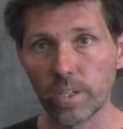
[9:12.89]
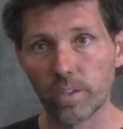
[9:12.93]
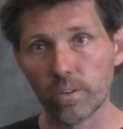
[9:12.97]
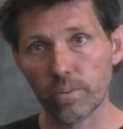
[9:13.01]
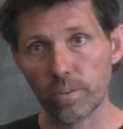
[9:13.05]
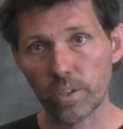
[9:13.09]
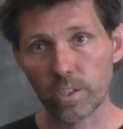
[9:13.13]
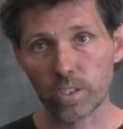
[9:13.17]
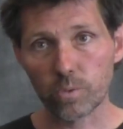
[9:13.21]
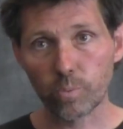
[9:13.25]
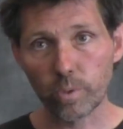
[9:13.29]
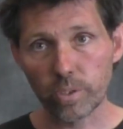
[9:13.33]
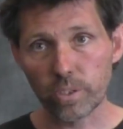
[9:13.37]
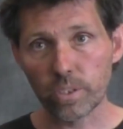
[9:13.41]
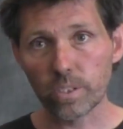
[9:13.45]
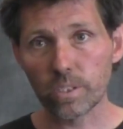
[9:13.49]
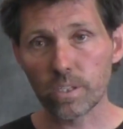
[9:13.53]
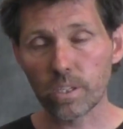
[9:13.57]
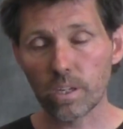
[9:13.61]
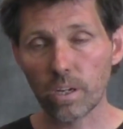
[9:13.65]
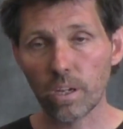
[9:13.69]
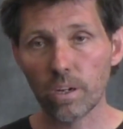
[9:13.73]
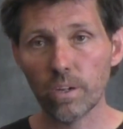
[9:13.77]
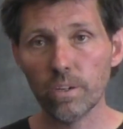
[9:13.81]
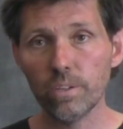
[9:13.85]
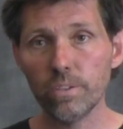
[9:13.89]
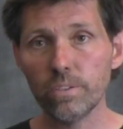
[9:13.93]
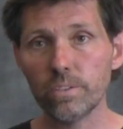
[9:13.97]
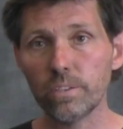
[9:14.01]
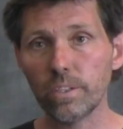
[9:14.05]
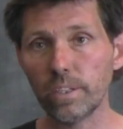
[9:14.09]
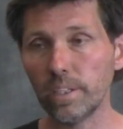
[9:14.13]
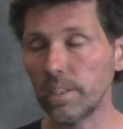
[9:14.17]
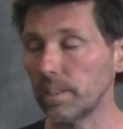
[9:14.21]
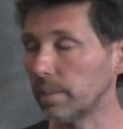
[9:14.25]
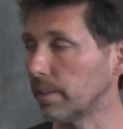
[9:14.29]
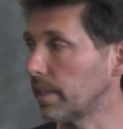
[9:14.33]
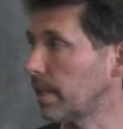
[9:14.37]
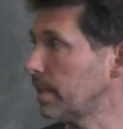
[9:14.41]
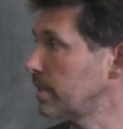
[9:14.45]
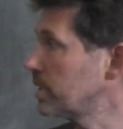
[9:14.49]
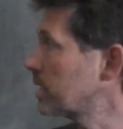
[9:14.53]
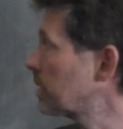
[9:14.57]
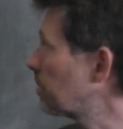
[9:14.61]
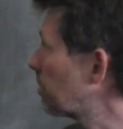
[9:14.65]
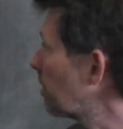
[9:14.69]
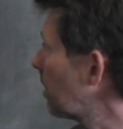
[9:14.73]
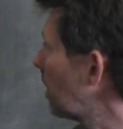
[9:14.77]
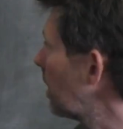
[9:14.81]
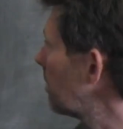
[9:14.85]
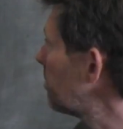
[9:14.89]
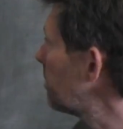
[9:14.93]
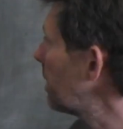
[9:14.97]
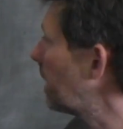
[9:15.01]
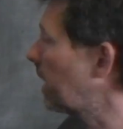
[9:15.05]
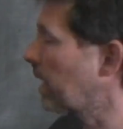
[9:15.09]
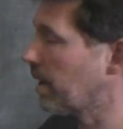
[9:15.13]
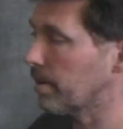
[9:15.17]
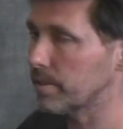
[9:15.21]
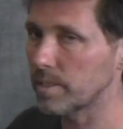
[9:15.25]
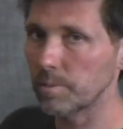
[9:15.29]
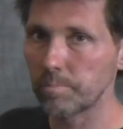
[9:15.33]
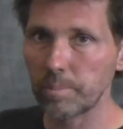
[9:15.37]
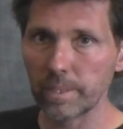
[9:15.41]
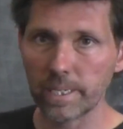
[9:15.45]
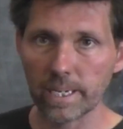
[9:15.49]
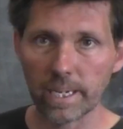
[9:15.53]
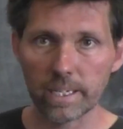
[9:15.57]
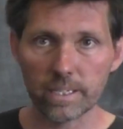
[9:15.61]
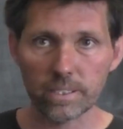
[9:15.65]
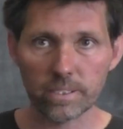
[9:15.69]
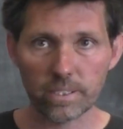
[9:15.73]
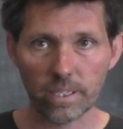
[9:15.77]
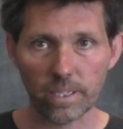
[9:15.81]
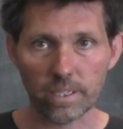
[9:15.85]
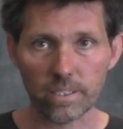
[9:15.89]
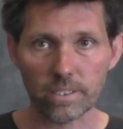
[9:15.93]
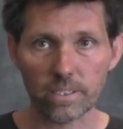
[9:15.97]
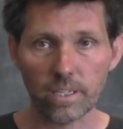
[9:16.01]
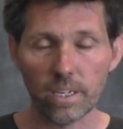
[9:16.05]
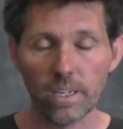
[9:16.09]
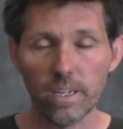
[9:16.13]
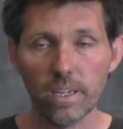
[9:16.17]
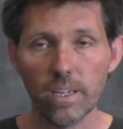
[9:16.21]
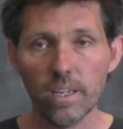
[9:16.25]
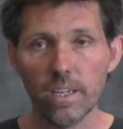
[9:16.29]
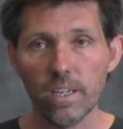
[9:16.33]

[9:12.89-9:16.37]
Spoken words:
and the switch is closed, it'll then supply power to pin 86.